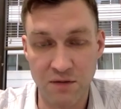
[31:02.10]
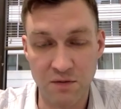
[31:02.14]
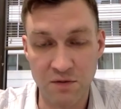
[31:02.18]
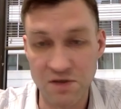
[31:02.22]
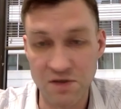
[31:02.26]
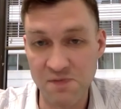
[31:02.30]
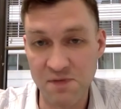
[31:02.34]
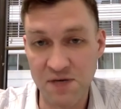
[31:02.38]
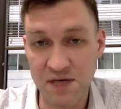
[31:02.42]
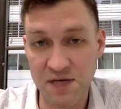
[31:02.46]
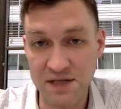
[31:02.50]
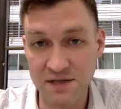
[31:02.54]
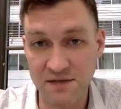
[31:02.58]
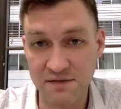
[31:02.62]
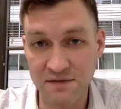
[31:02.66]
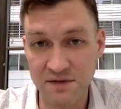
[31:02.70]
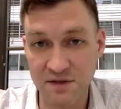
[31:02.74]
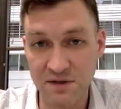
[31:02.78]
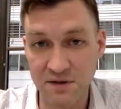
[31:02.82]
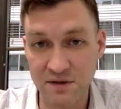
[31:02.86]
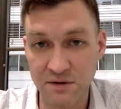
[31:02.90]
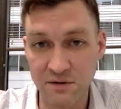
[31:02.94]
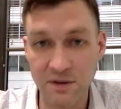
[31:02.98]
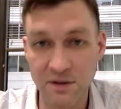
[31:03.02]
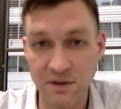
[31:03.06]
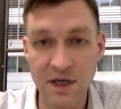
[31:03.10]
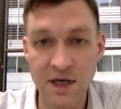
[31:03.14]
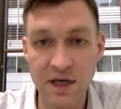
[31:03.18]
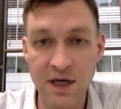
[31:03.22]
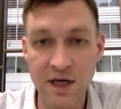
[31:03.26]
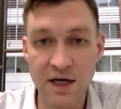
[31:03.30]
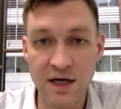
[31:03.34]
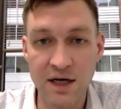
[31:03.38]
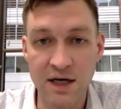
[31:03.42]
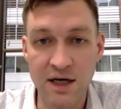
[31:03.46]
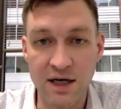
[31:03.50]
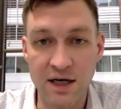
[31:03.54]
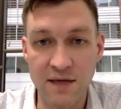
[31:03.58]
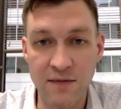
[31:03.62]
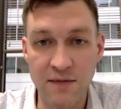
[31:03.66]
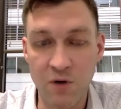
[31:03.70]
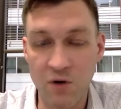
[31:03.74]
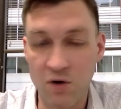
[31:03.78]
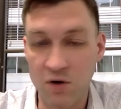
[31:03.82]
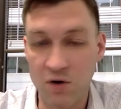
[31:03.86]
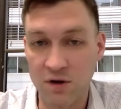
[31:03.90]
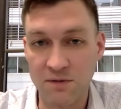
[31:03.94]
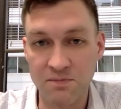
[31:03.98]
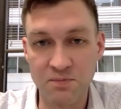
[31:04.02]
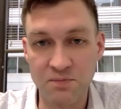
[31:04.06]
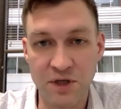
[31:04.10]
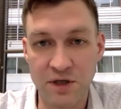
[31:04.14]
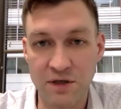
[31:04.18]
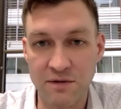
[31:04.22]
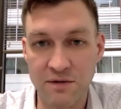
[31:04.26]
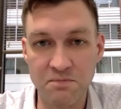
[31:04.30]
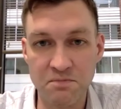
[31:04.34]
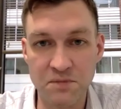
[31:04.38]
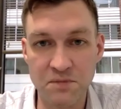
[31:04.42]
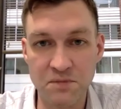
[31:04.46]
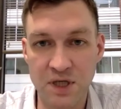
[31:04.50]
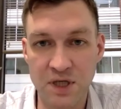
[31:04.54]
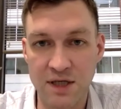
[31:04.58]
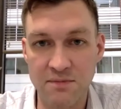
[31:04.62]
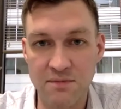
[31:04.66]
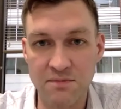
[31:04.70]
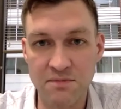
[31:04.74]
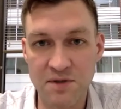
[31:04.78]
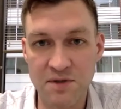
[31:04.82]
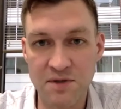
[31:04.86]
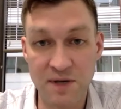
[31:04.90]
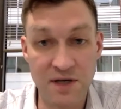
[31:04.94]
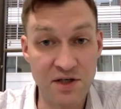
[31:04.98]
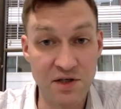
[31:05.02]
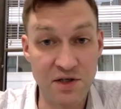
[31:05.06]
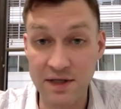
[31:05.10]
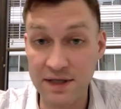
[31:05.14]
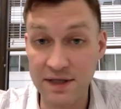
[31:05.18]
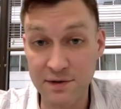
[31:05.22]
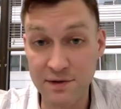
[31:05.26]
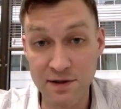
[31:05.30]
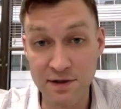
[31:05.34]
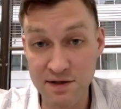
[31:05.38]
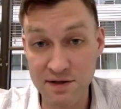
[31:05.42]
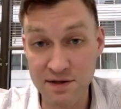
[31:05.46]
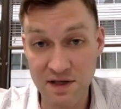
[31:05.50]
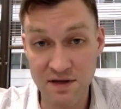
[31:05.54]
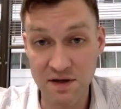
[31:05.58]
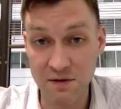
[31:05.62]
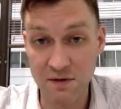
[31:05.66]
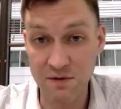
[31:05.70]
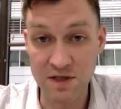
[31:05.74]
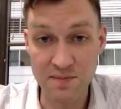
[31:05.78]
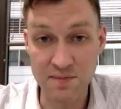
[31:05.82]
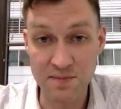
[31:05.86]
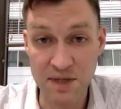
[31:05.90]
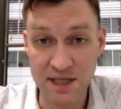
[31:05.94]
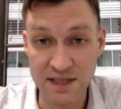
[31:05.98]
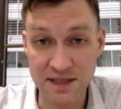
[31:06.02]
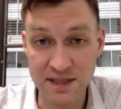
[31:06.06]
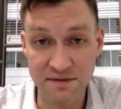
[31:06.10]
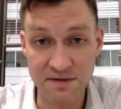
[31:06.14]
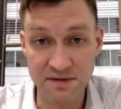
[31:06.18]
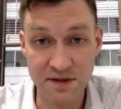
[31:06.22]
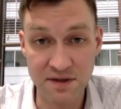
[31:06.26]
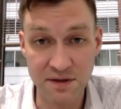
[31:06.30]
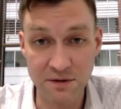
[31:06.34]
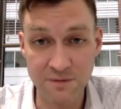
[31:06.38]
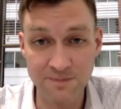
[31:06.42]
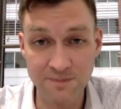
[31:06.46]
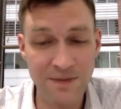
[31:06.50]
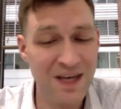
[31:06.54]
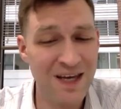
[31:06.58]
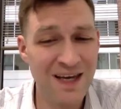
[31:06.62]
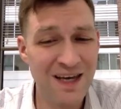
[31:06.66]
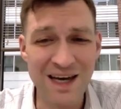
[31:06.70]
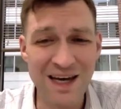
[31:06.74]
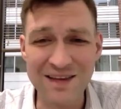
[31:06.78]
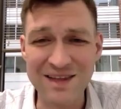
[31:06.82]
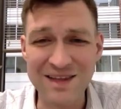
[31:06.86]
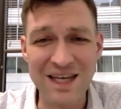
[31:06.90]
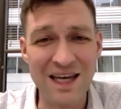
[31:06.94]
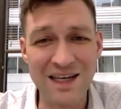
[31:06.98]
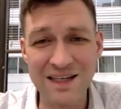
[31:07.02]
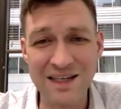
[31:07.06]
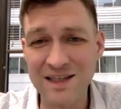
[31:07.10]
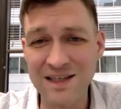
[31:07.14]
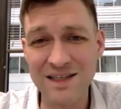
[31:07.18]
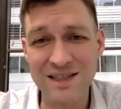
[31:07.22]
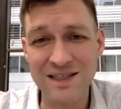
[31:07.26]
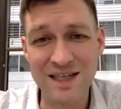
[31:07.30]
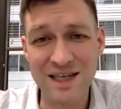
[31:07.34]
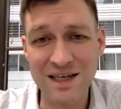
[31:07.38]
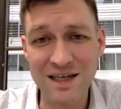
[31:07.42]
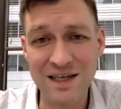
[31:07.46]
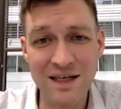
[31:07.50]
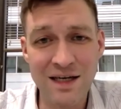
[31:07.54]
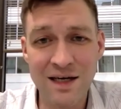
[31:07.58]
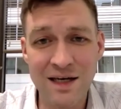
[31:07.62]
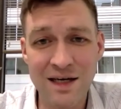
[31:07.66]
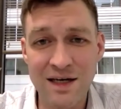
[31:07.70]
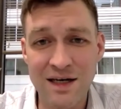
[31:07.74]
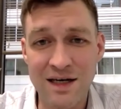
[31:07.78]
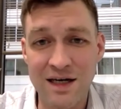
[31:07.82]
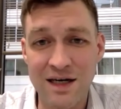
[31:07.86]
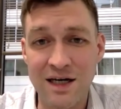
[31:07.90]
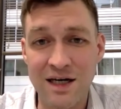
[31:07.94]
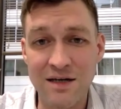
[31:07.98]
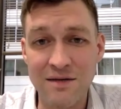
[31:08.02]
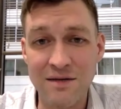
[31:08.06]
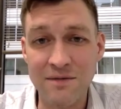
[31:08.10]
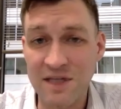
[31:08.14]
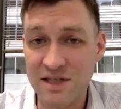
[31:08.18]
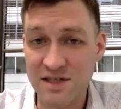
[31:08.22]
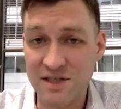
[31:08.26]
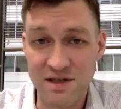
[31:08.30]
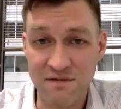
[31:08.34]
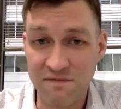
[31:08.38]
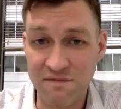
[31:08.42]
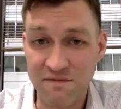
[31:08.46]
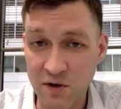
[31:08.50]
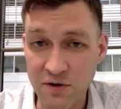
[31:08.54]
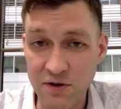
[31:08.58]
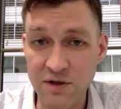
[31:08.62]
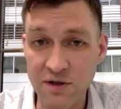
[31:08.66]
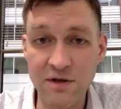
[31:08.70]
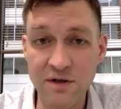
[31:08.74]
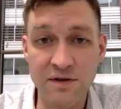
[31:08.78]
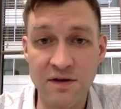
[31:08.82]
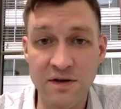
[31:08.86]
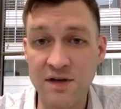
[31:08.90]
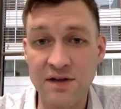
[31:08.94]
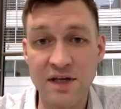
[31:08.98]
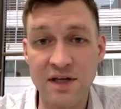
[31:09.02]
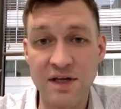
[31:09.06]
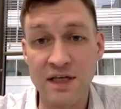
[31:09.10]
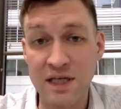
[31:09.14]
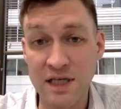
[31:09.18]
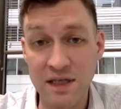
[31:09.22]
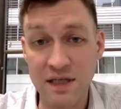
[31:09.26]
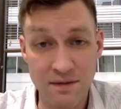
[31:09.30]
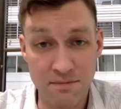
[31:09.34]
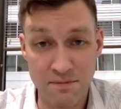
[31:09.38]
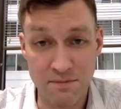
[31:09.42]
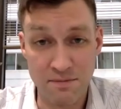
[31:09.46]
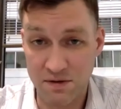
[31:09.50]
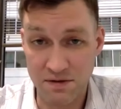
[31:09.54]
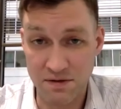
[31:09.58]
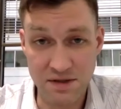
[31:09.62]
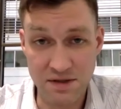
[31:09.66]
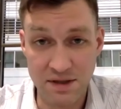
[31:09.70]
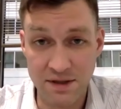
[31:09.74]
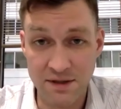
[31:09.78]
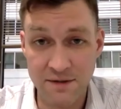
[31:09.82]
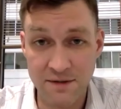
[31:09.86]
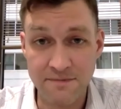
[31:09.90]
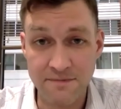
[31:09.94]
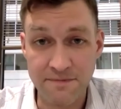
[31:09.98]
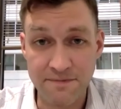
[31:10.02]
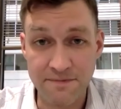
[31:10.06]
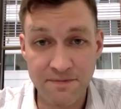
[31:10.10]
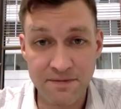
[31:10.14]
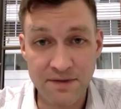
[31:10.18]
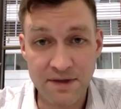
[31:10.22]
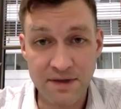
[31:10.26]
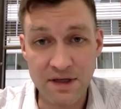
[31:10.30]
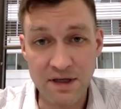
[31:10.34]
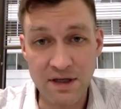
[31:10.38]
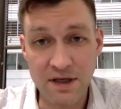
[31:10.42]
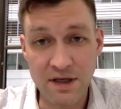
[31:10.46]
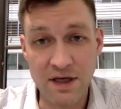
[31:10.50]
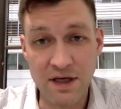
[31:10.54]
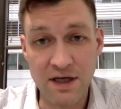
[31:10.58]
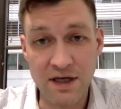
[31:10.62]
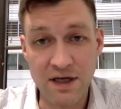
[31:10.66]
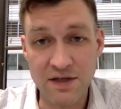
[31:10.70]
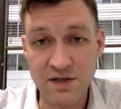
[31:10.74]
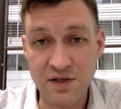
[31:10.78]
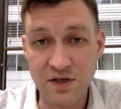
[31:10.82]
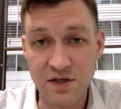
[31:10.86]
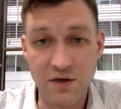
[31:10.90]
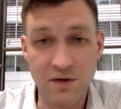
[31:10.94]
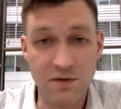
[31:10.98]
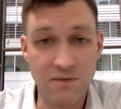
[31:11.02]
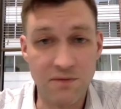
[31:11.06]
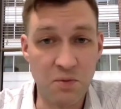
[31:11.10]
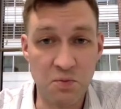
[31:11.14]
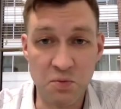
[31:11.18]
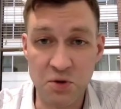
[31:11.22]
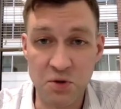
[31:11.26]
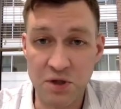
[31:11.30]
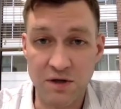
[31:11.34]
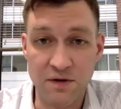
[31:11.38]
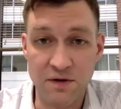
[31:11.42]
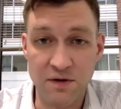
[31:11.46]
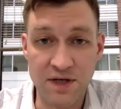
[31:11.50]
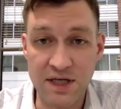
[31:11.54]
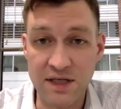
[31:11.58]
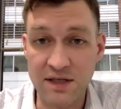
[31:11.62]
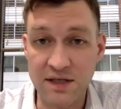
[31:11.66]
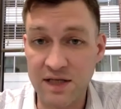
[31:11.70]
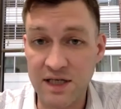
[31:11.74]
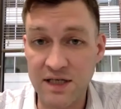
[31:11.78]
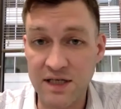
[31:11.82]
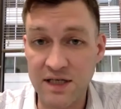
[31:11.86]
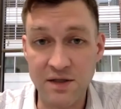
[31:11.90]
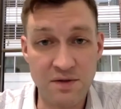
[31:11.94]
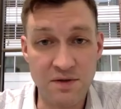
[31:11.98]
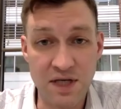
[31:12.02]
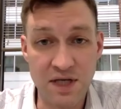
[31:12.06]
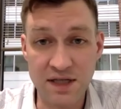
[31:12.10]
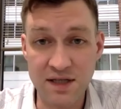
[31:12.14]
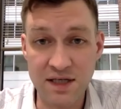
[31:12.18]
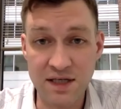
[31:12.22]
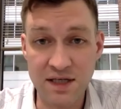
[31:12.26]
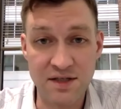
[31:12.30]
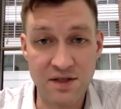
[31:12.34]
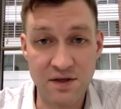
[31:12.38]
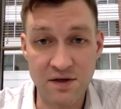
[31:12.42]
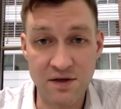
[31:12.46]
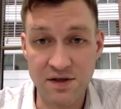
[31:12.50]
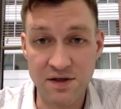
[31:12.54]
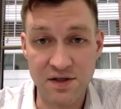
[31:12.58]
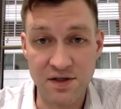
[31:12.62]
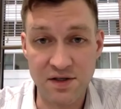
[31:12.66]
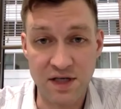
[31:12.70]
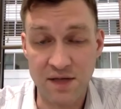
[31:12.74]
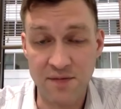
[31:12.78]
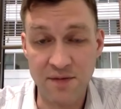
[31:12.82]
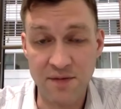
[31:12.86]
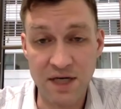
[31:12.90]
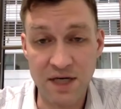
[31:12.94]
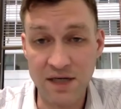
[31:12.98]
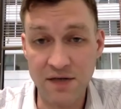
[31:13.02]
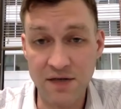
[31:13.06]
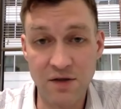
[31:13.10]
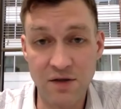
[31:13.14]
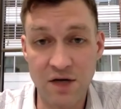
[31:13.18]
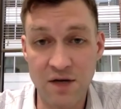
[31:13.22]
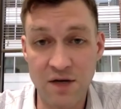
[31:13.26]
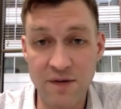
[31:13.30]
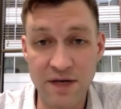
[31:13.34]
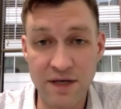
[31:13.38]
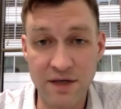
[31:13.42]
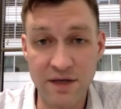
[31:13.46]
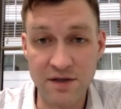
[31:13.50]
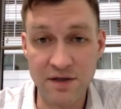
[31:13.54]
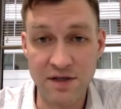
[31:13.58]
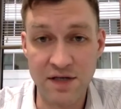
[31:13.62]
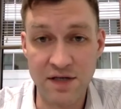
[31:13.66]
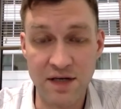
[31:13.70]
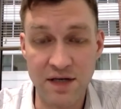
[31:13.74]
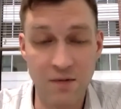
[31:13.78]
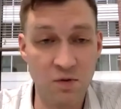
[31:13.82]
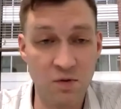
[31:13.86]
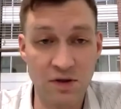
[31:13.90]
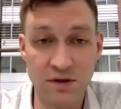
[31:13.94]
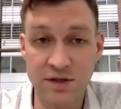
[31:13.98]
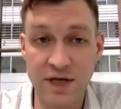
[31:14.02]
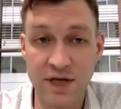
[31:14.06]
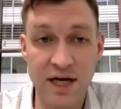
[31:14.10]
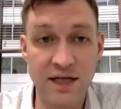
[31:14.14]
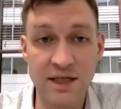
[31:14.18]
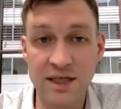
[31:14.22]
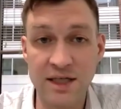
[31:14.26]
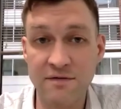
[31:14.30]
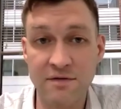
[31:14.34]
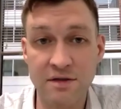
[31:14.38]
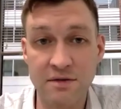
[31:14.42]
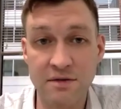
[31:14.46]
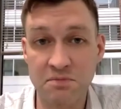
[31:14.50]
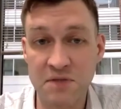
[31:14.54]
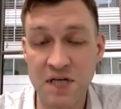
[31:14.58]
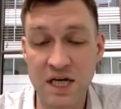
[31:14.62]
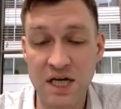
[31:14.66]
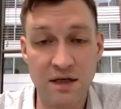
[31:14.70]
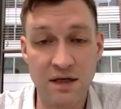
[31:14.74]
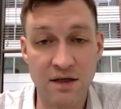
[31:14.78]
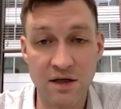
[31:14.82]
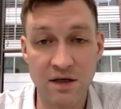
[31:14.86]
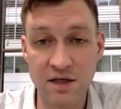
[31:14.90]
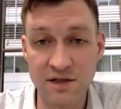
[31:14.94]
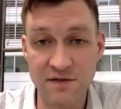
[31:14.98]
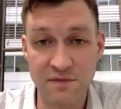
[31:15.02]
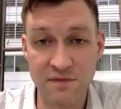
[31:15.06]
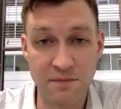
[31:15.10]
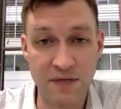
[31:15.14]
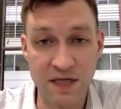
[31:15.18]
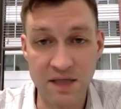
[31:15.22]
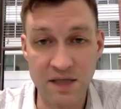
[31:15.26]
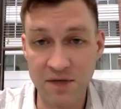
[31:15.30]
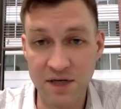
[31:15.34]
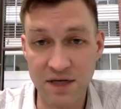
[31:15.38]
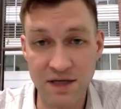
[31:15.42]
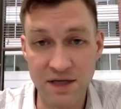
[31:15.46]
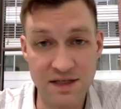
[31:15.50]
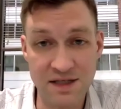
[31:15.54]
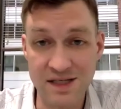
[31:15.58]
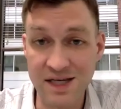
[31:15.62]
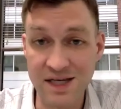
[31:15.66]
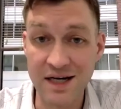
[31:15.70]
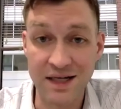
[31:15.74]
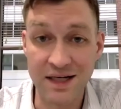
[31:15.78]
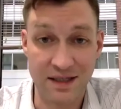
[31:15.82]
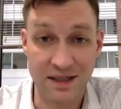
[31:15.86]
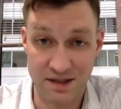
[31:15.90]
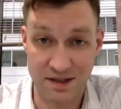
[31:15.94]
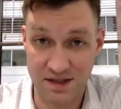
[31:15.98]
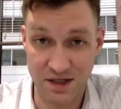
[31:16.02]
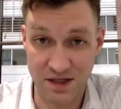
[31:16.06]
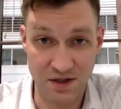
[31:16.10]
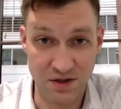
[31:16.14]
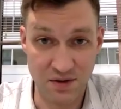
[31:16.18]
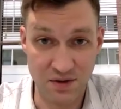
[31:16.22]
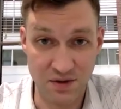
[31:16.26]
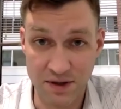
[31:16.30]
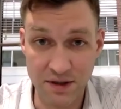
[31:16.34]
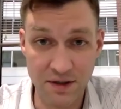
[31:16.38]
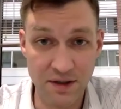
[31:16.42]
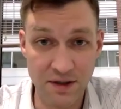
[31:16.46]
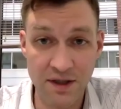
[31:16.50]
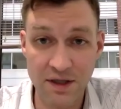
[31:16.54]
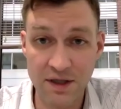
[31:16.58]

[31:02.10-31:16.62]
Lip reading: responsive to, or special interests that they're responsive to, at the end of the day, it's the voter that they need the most. And so, they do take that seriously. I mean, I know lawmakers that will not even take calls from anybody that's not a constituent.